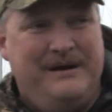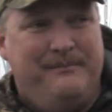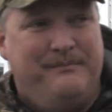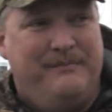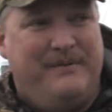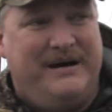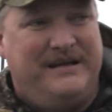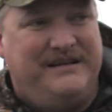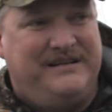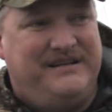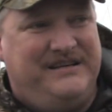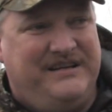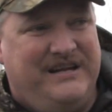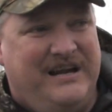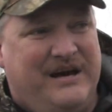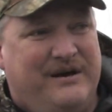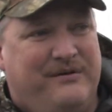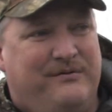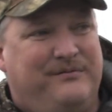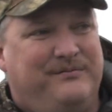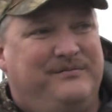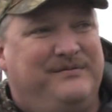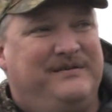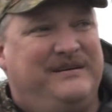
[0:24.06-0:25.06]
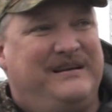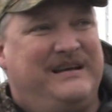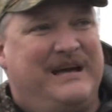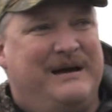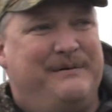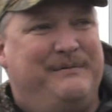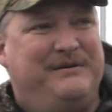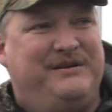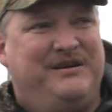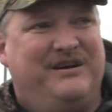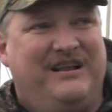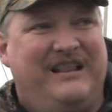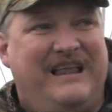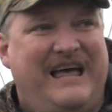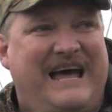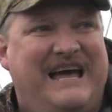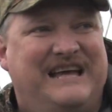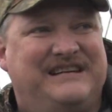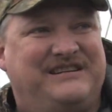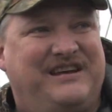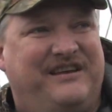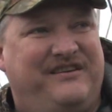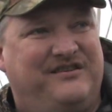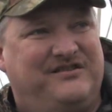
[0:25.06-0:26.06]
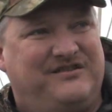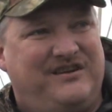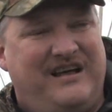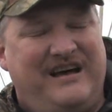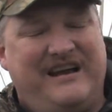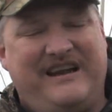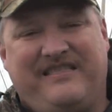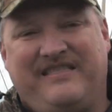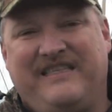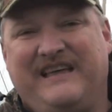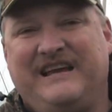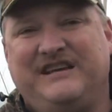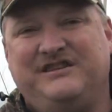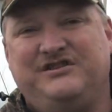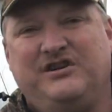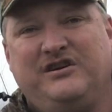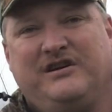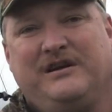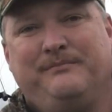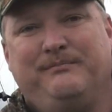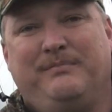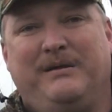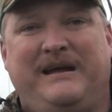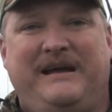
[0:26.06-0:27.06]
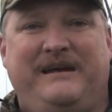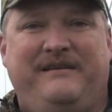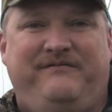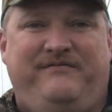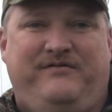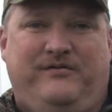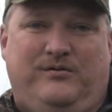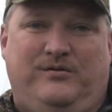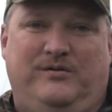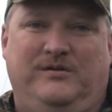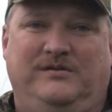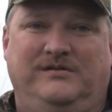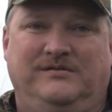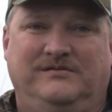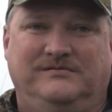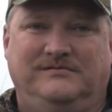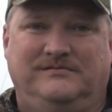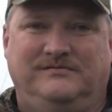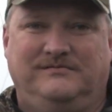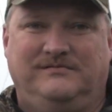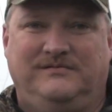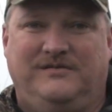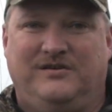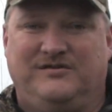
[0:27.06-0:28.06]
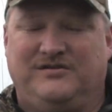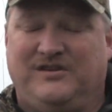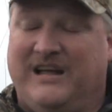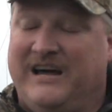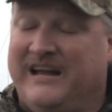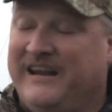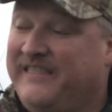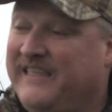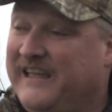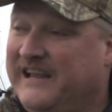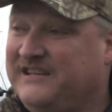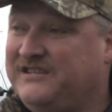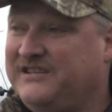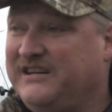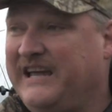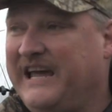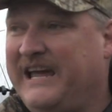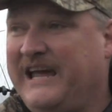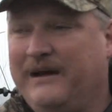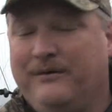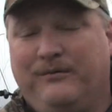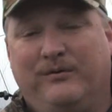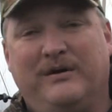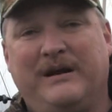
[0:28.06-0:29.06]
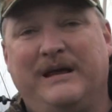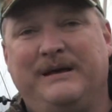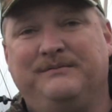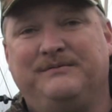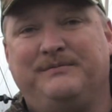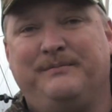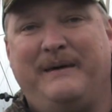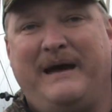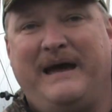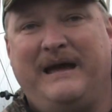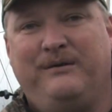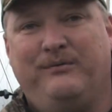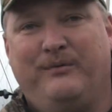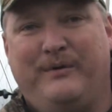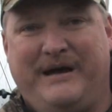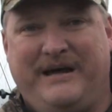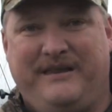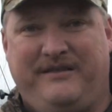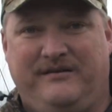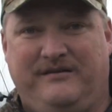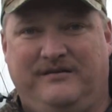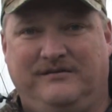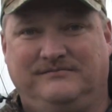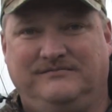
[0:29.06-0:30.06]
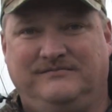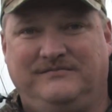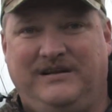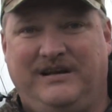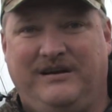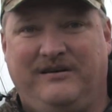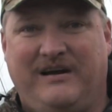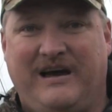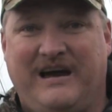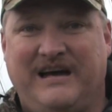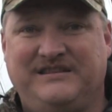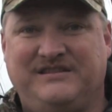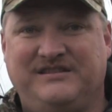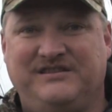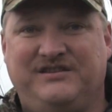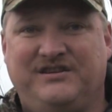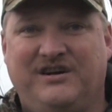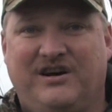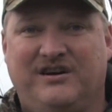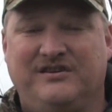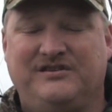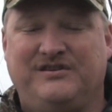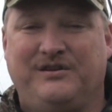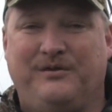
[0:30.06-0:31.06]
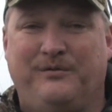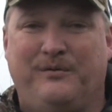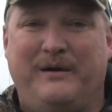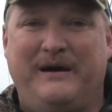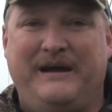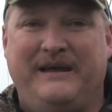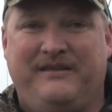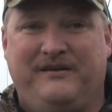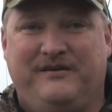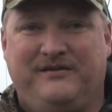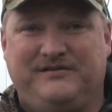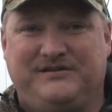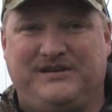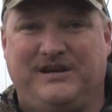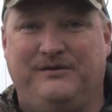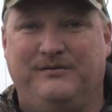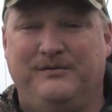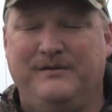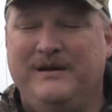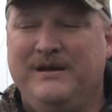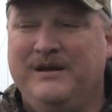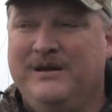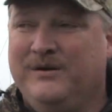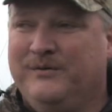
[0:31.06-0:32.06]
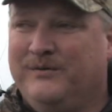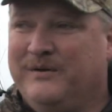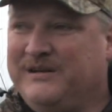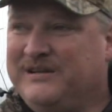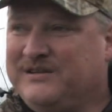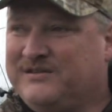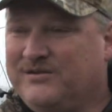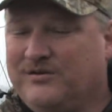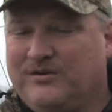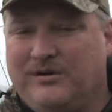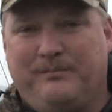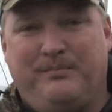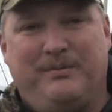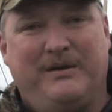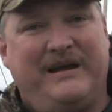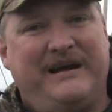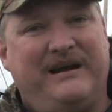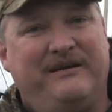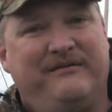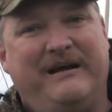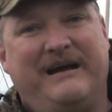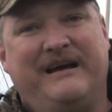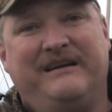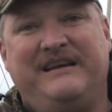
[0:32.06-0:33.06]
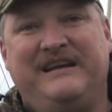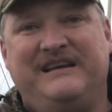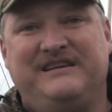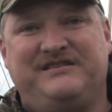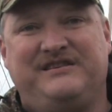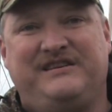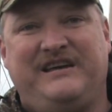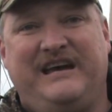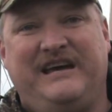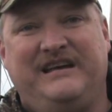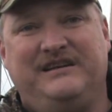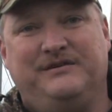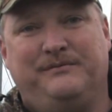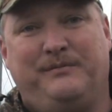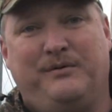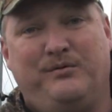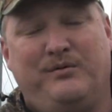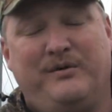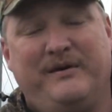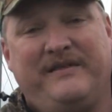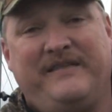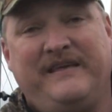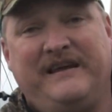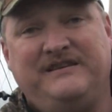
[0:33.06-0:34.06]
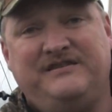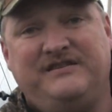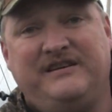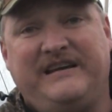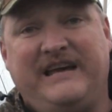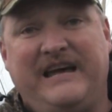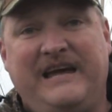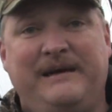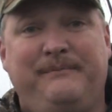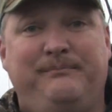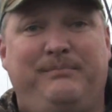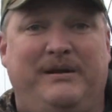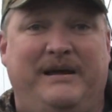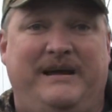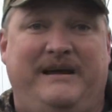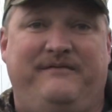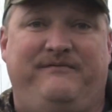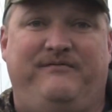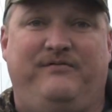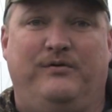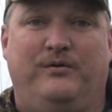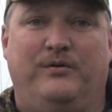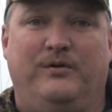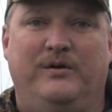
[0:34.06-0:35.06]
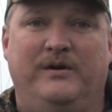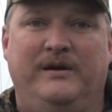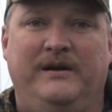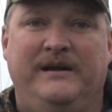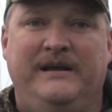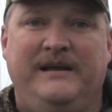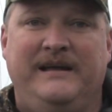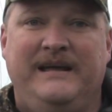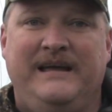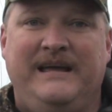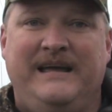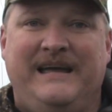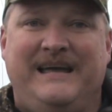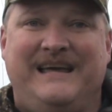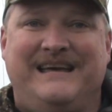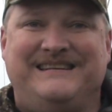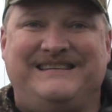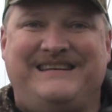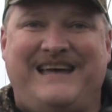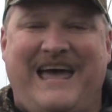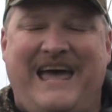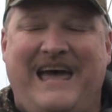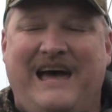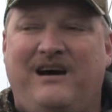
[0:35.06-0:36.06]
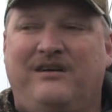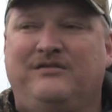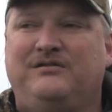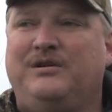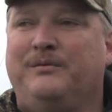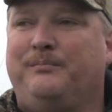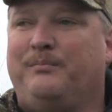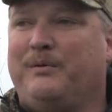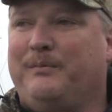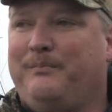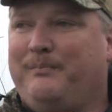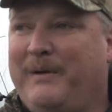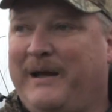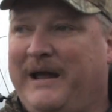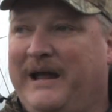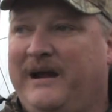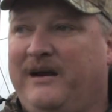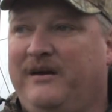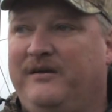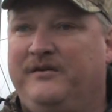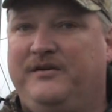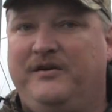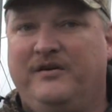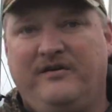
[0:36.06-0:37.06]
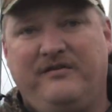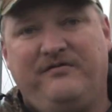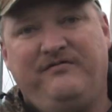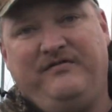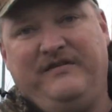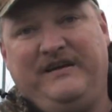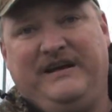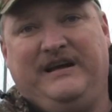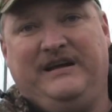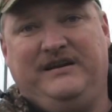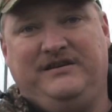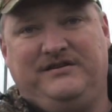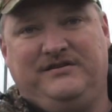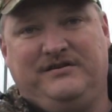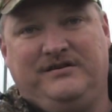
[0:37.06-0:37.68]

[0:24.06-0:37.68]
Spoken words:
But you know, coming to Alaska, there's a lot of things you can plan for. There's a lot of things you can't. One of them is bad weather. God's in charge of the weather, so we just sort of play around his schedule. But one of the things you can plan for is how to prepare your fish